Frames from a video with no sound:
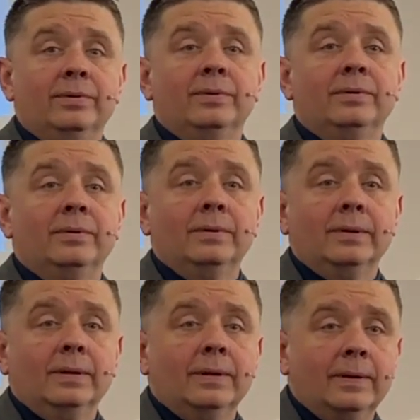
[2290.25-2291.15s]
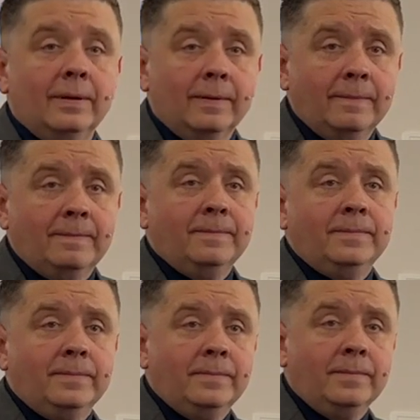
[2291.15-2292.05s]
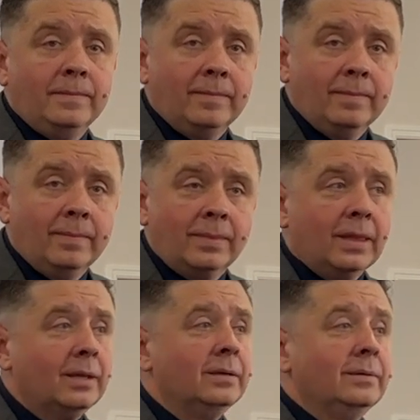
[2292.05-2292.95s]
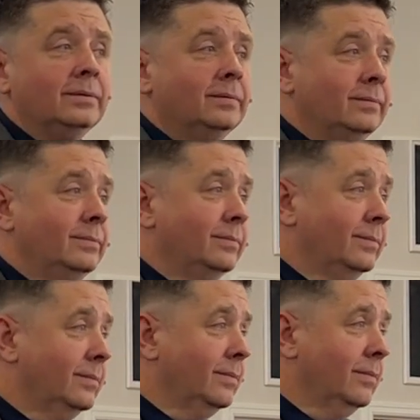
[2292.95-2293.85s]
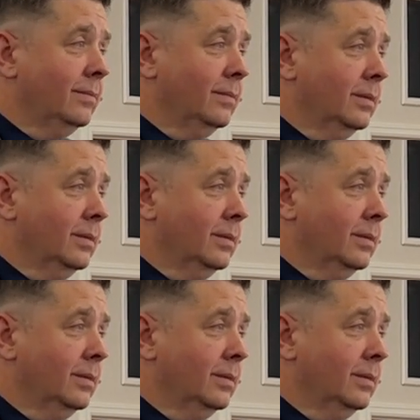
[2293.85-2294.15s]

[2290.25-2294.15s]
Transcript: Nothing is said.